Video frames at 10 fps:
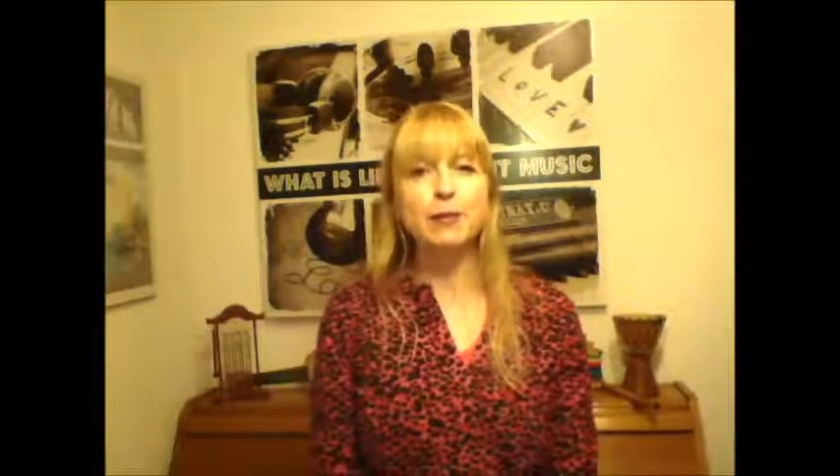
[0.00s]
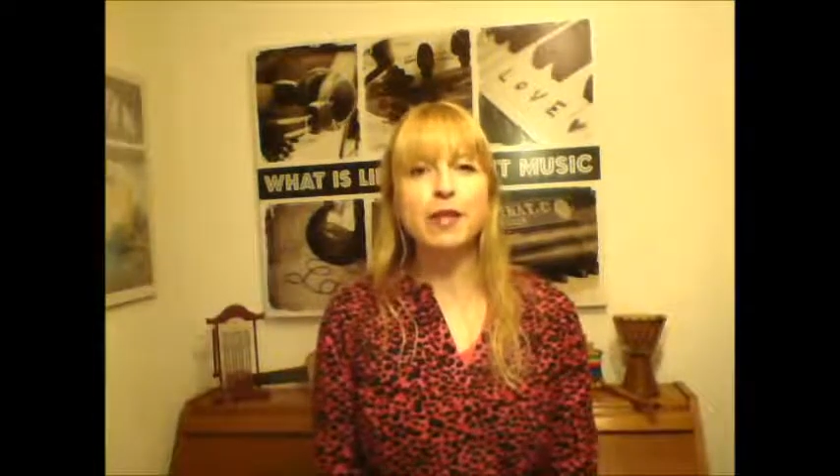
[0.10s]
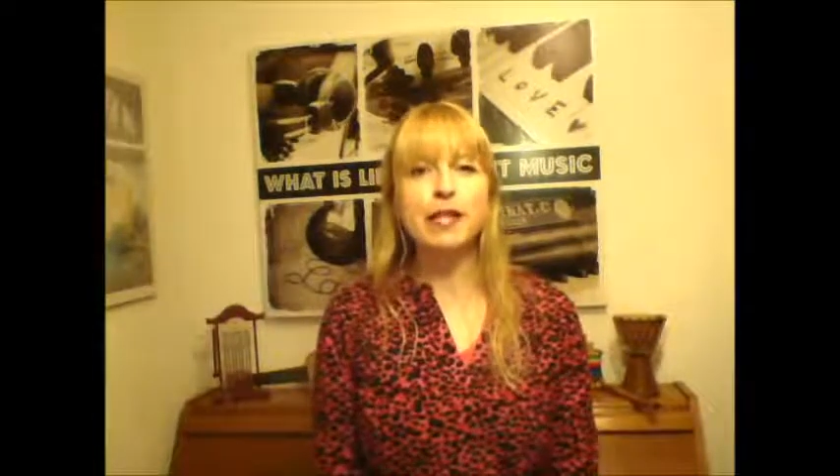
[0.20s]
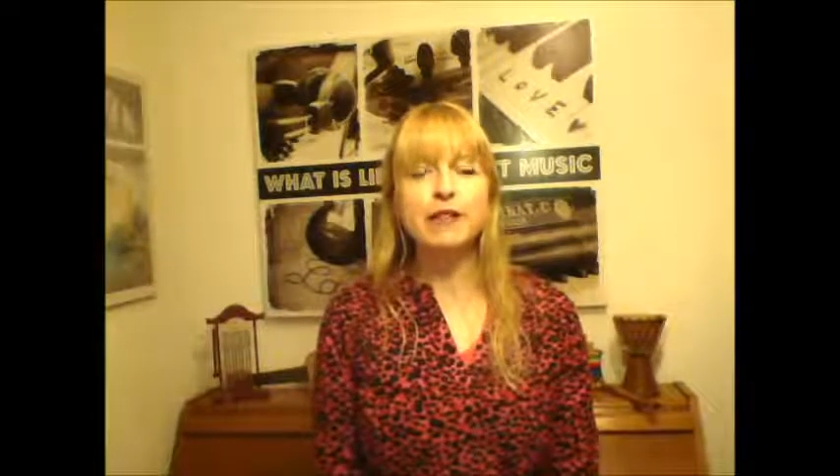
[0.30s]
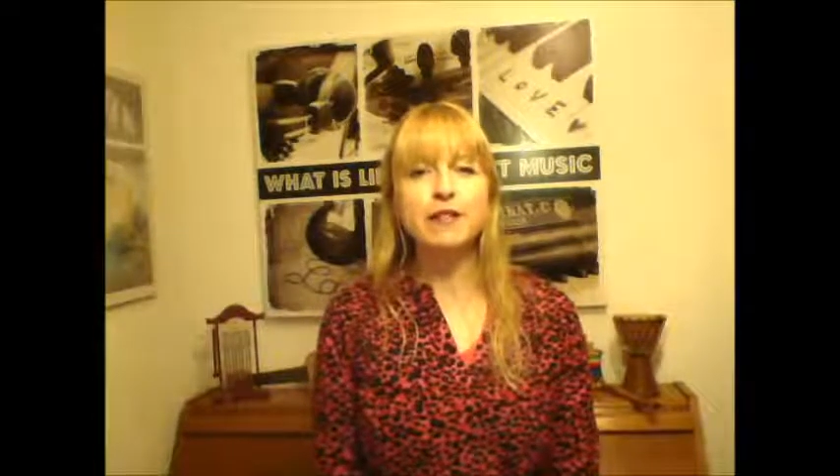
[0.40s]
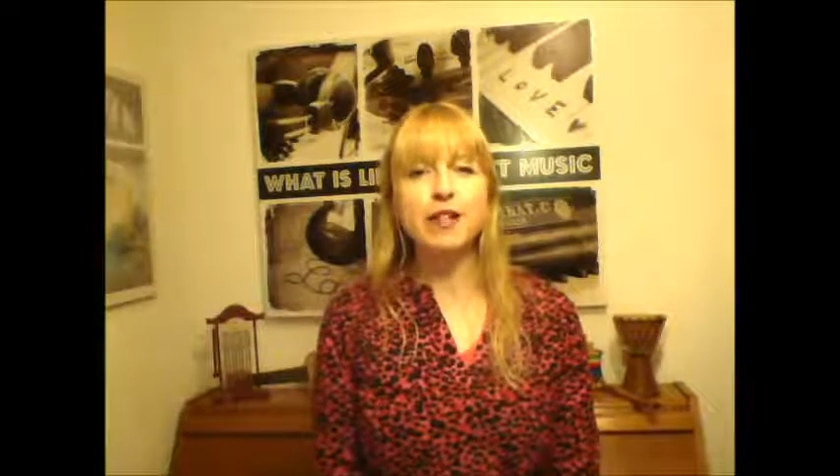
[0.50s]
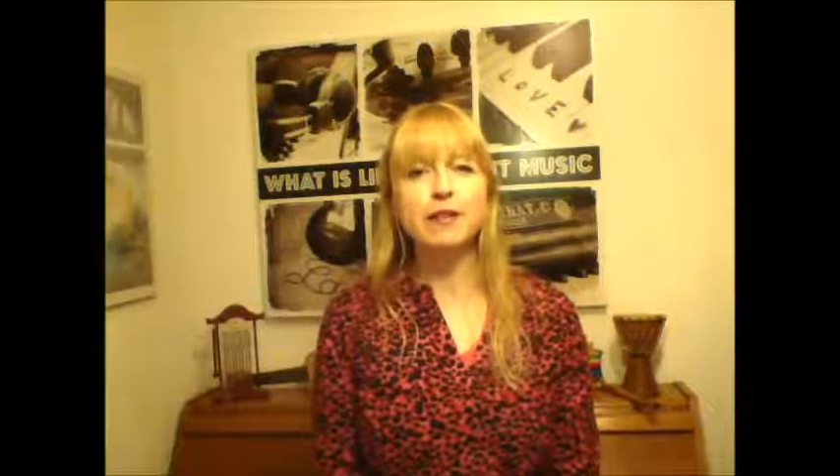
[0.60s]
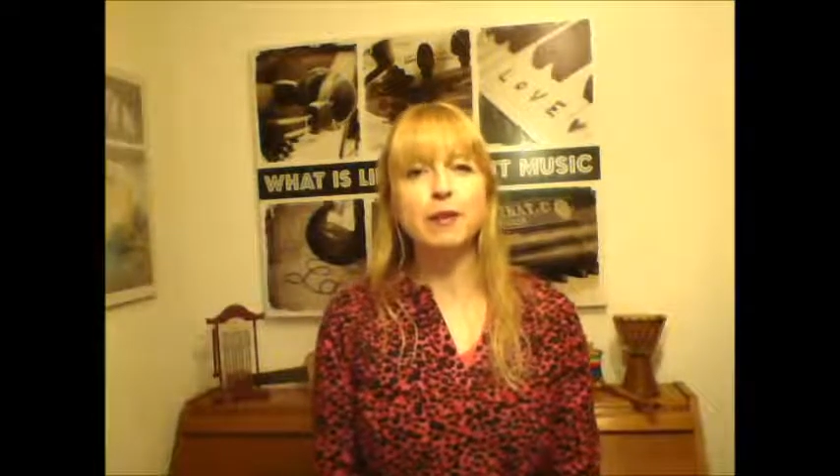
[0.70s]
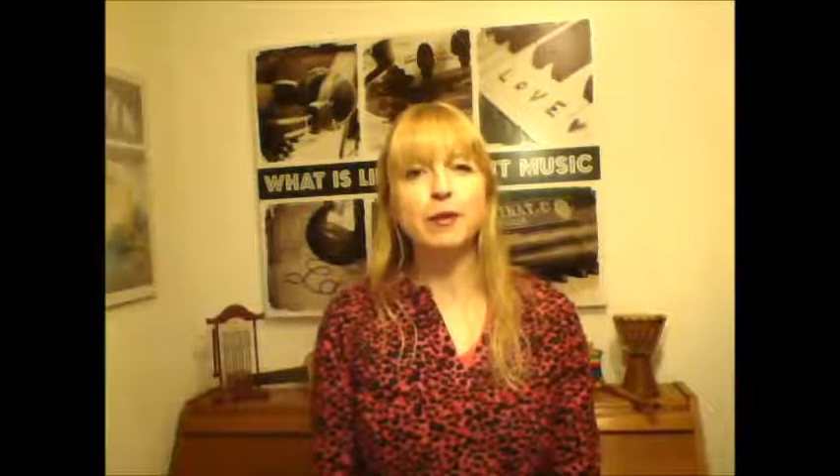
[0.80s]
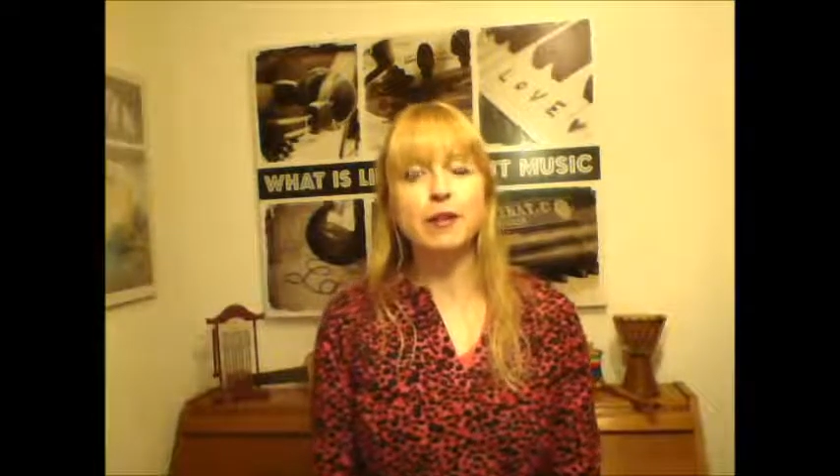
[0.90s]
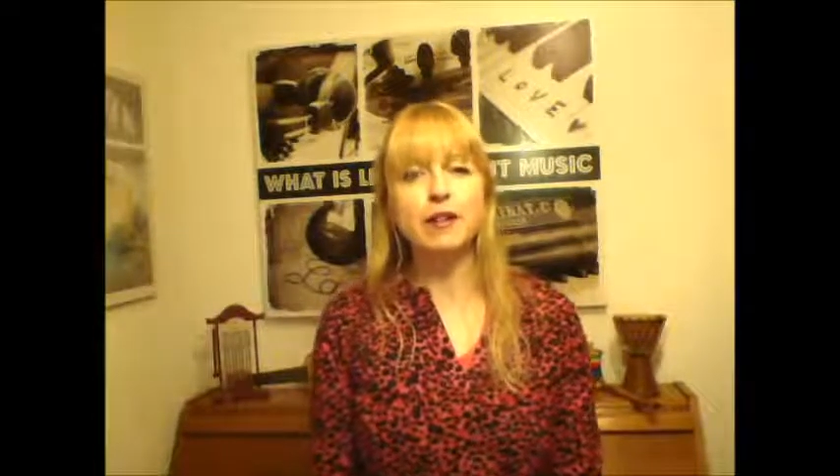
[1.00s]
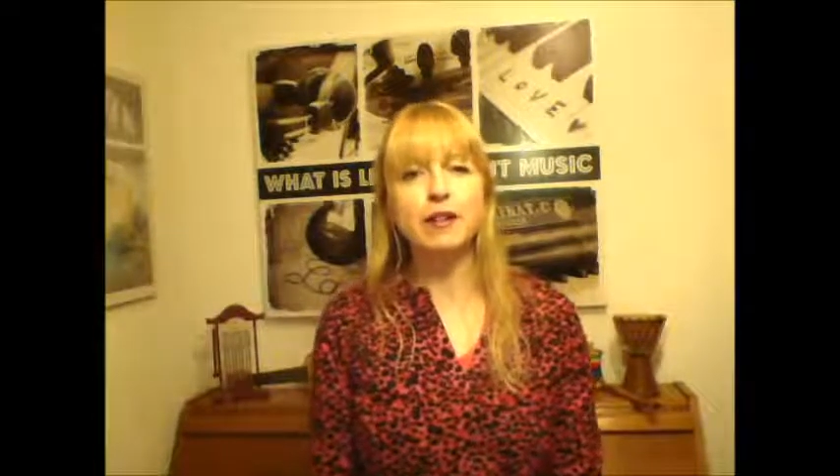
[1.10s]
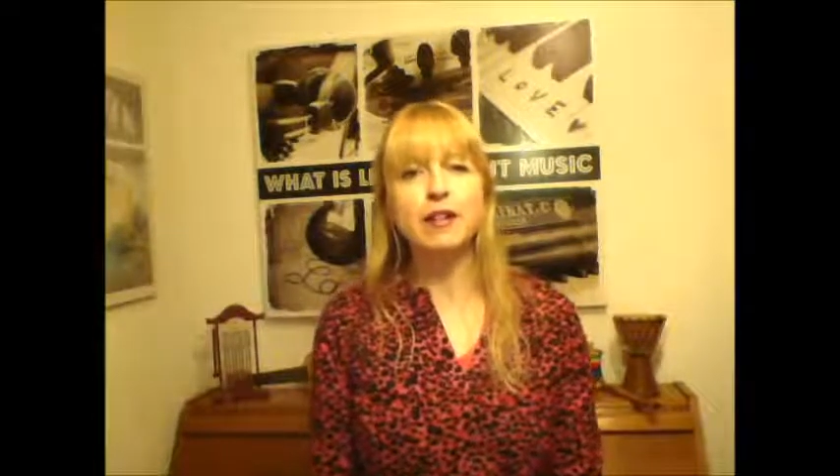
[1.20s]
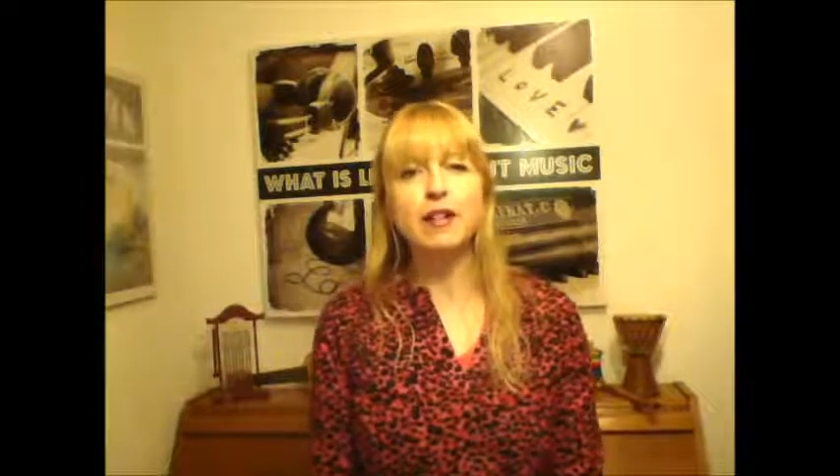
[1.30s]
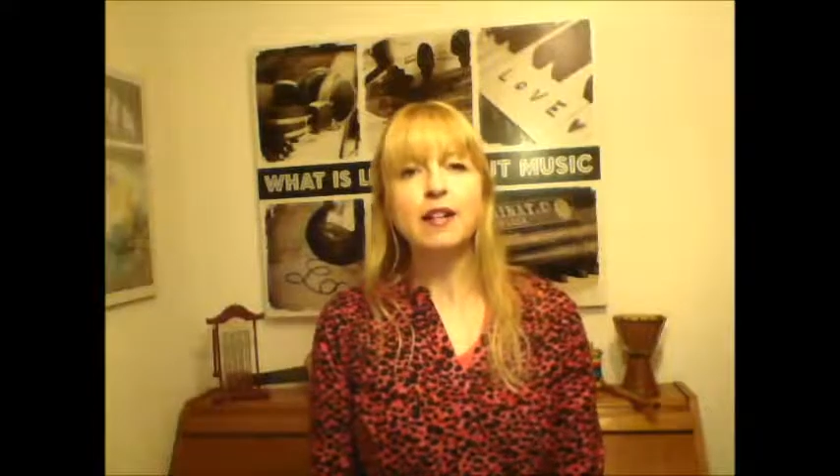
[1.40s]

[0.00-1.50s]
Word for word: We'd love to have you along